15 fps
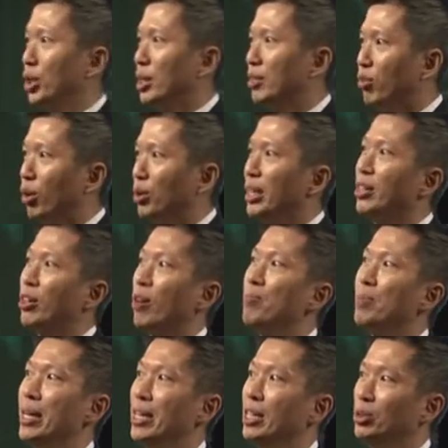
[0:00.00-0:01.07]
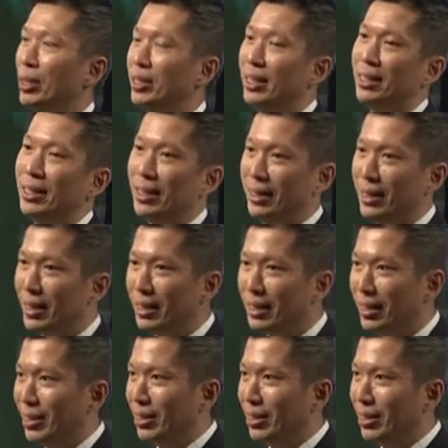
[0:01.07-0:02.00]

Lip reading: is 14th of May 2013.